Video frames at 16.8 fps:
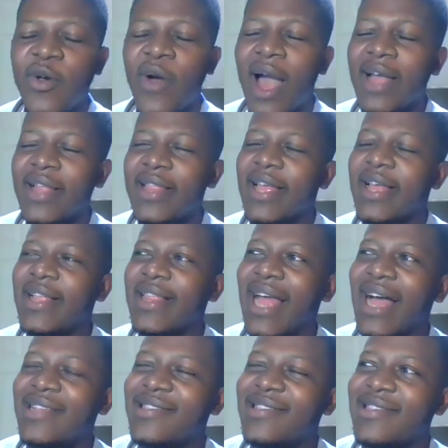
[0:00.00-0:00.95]
Yeah, so
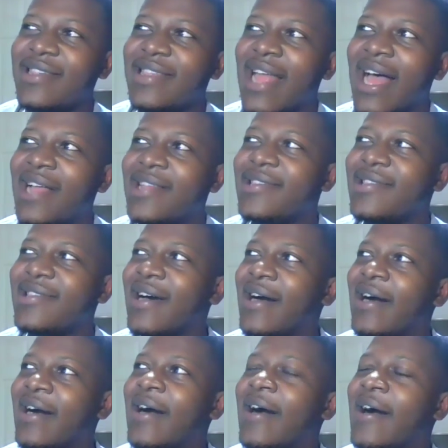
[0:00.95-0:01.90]
I think that's
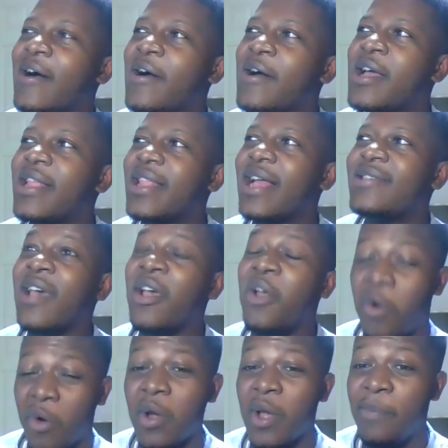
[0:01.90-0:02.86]
a
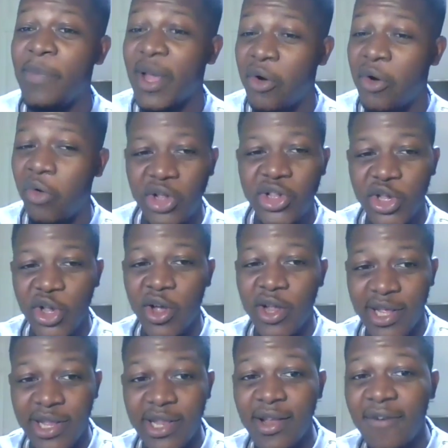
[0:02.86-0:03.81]
big
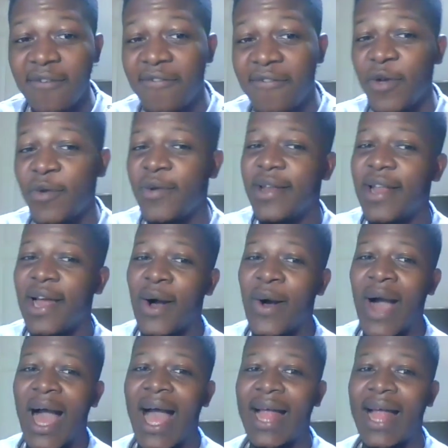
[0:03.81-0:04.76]
question in the field
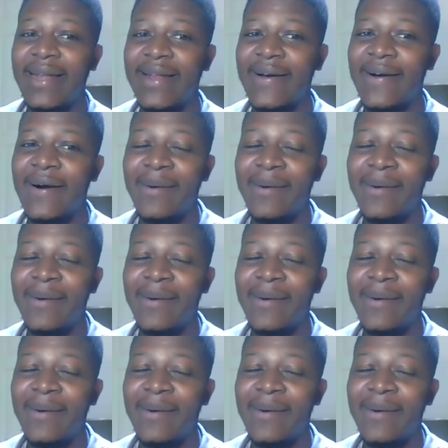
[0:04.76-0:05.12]
now, and